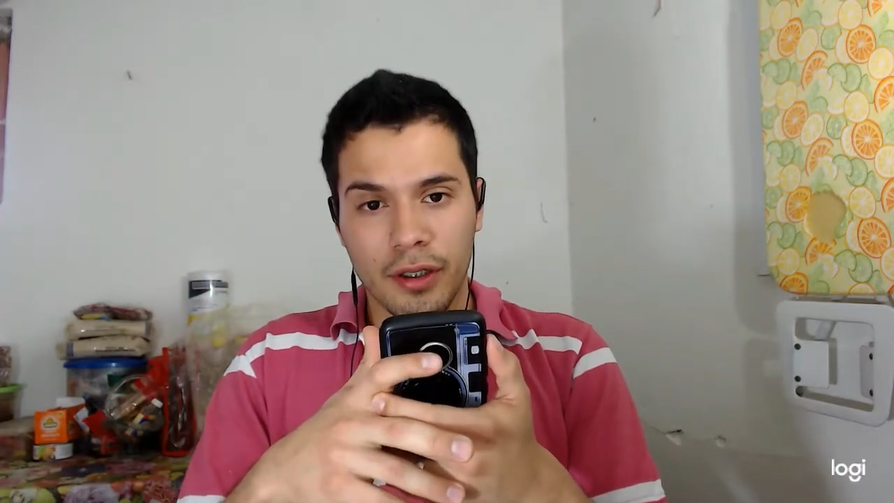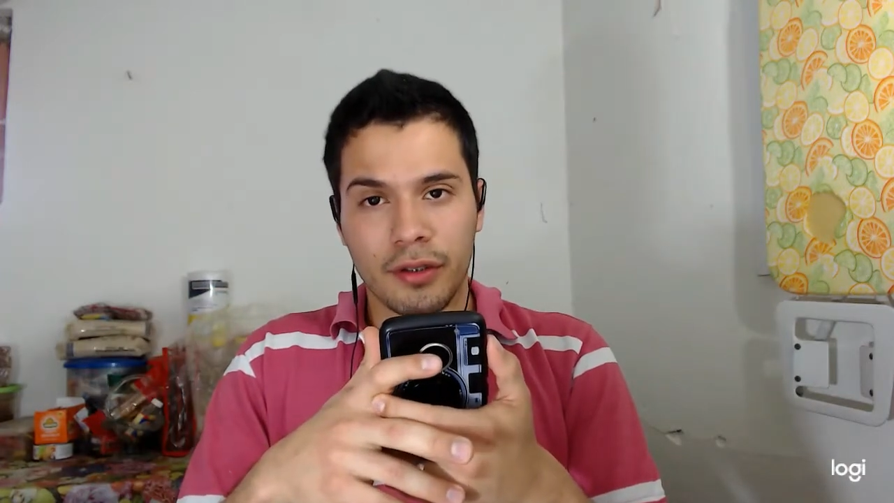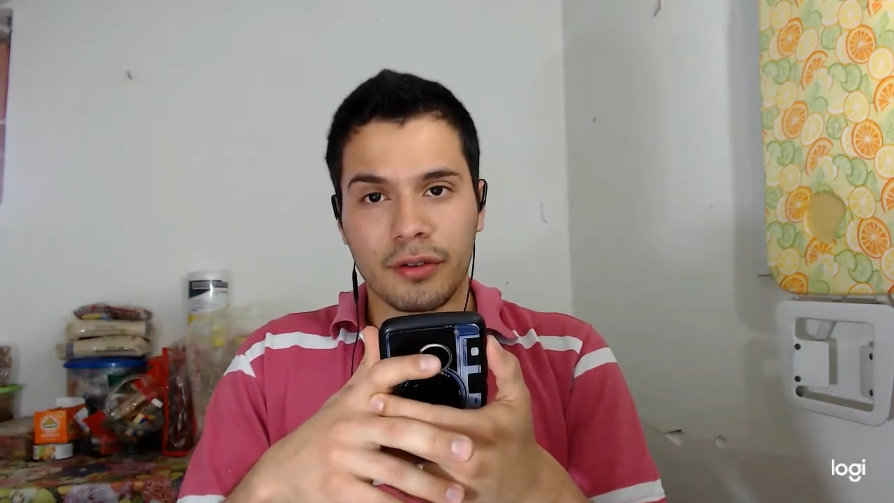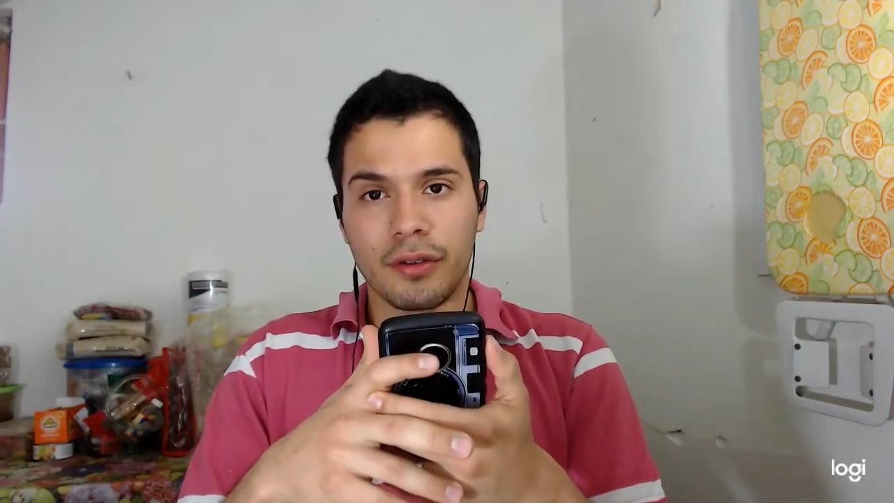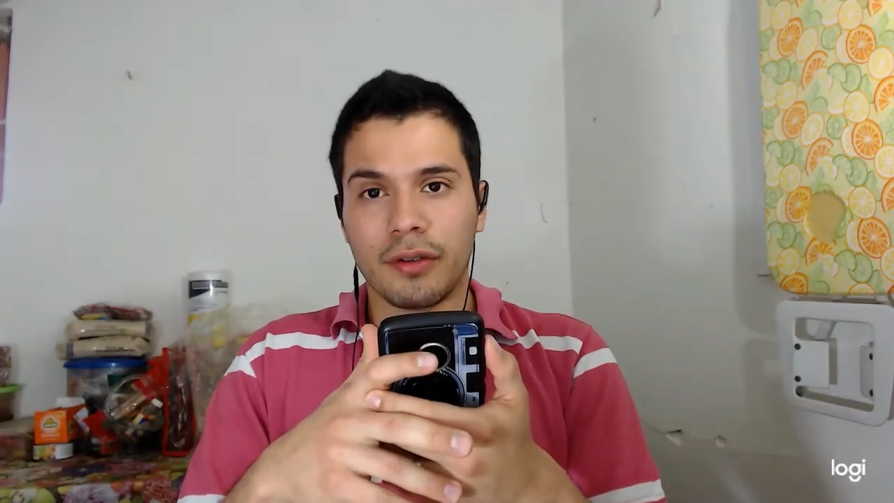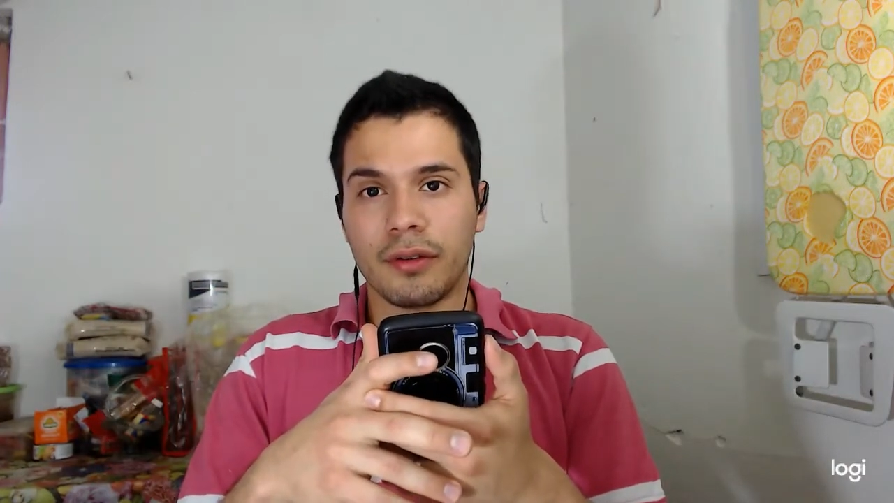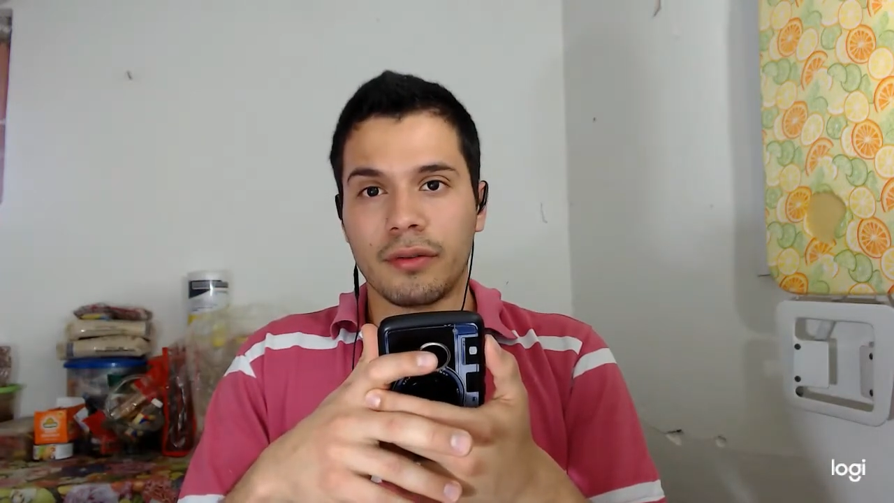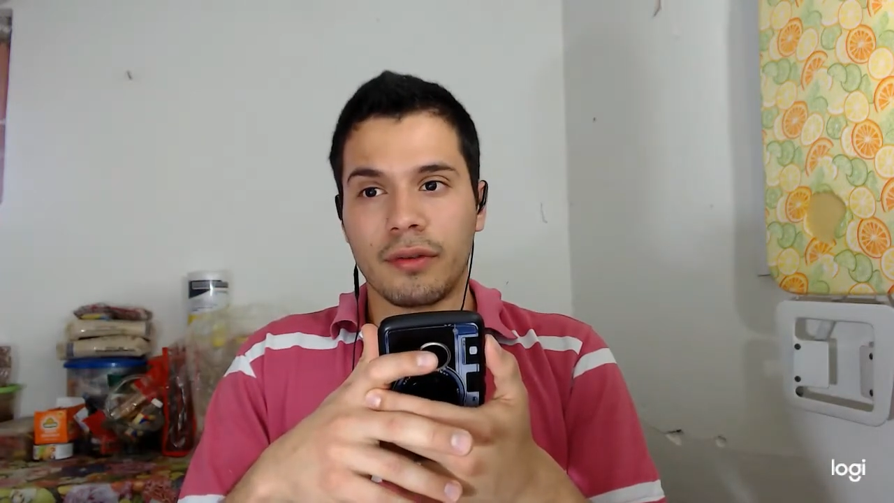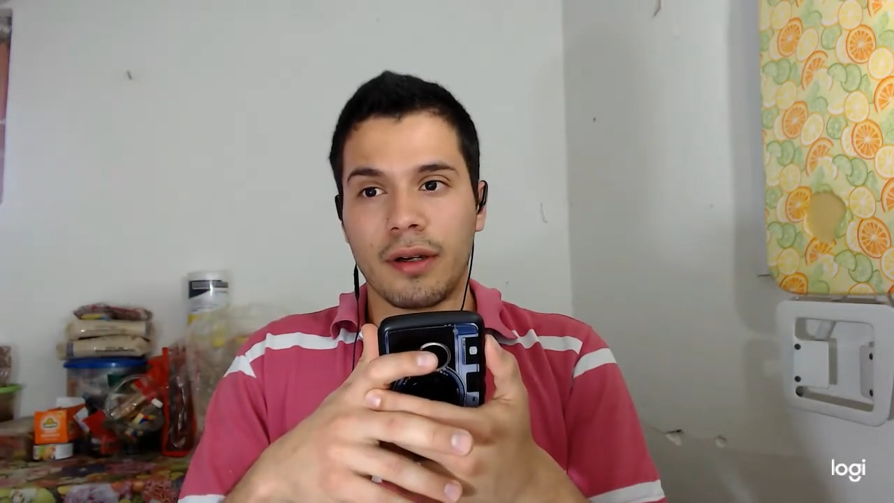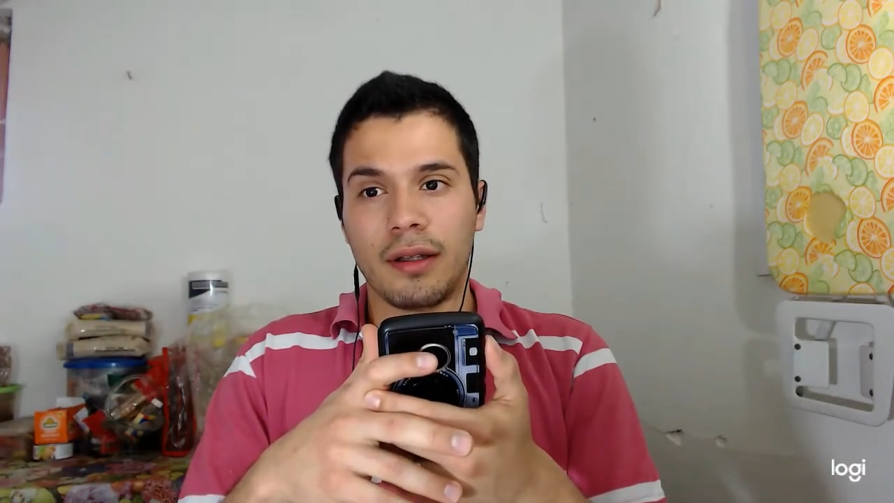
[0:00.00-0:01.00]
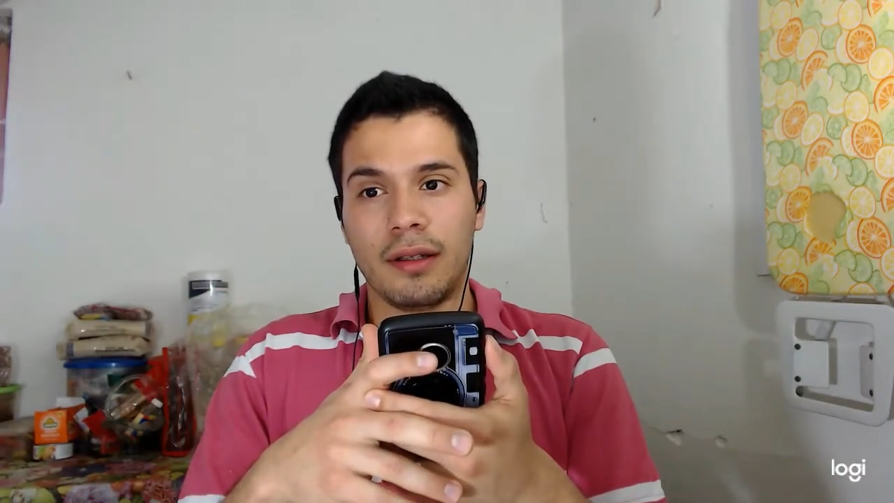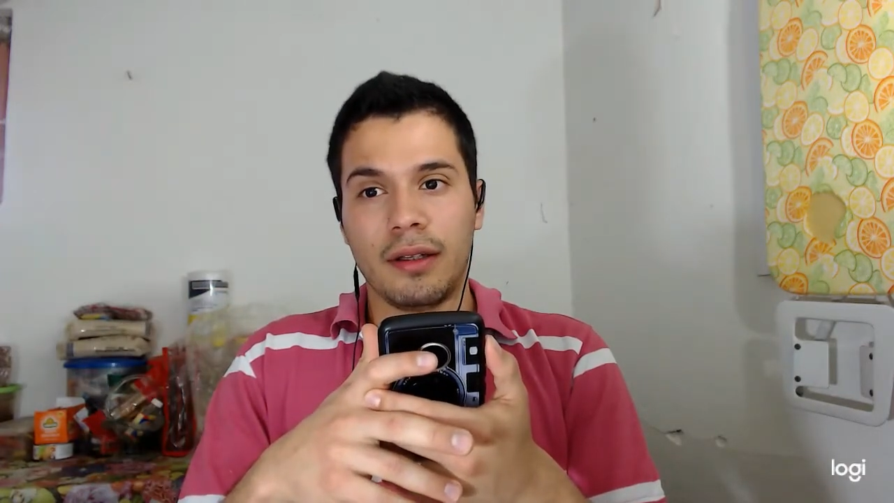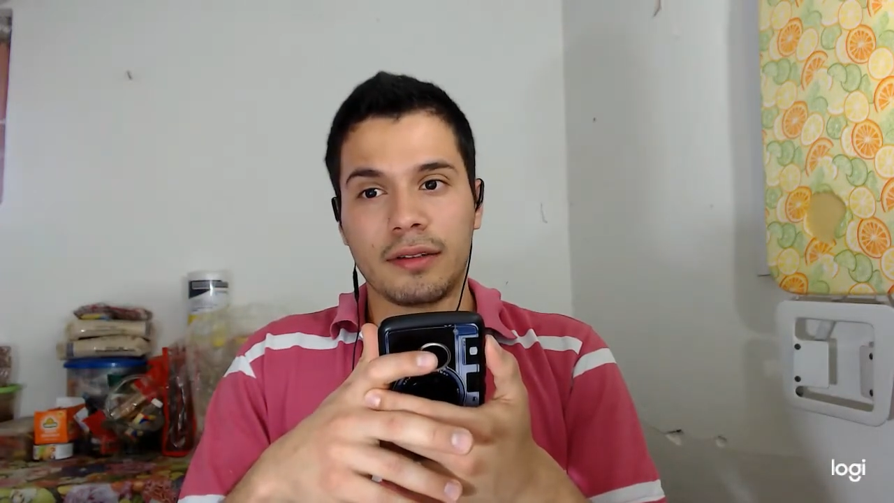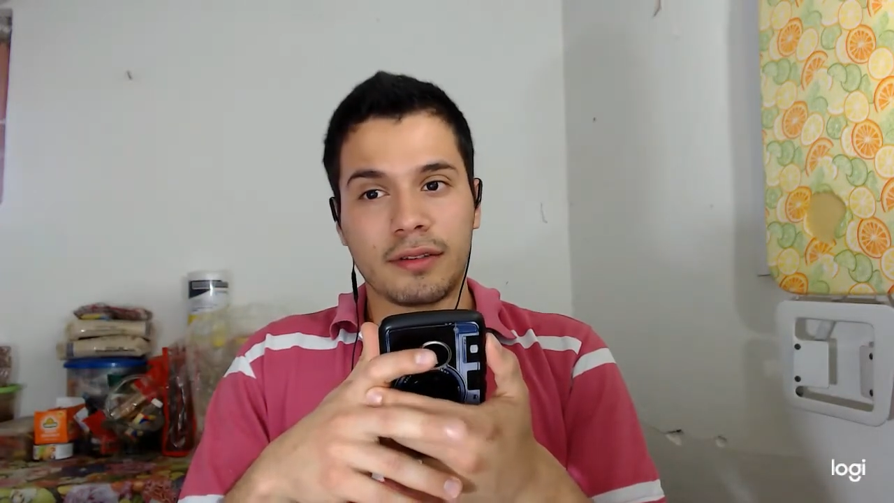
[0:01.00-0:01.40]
So let's